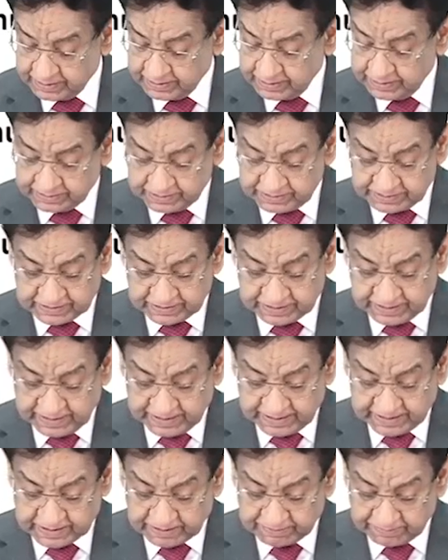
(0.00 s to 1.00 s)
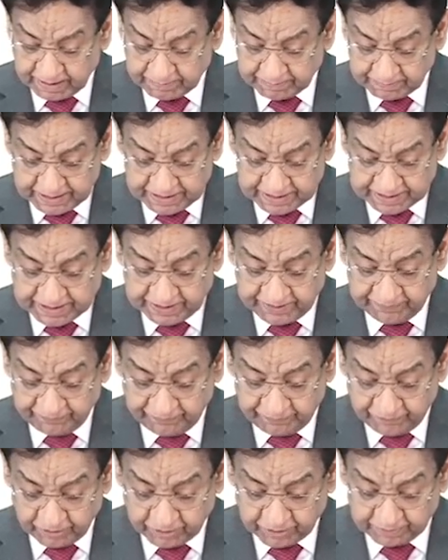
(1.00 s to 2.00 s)
This is erythema
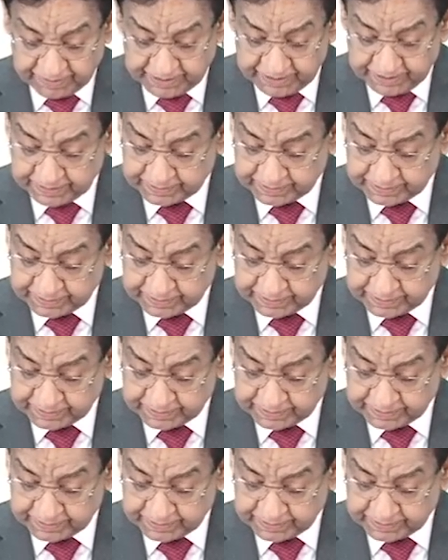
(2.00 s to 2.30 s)
multiforme.